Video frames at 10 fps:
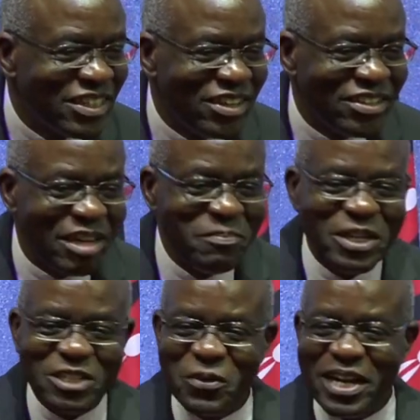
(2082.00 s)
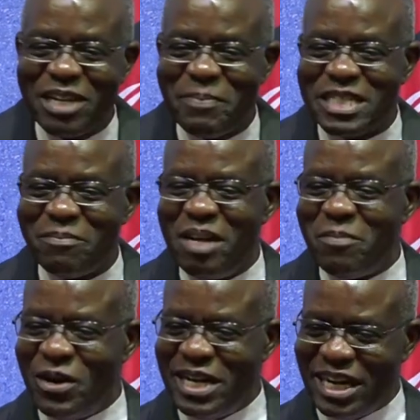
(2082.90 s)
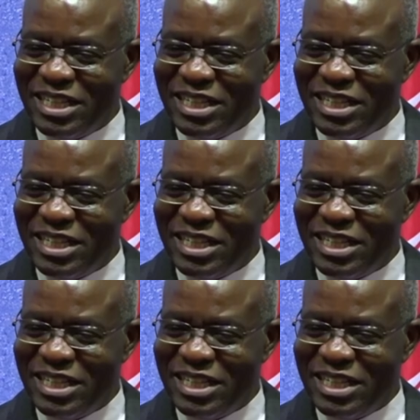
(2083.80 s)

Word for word: Somebody's looking at Pastor Mulema wondering,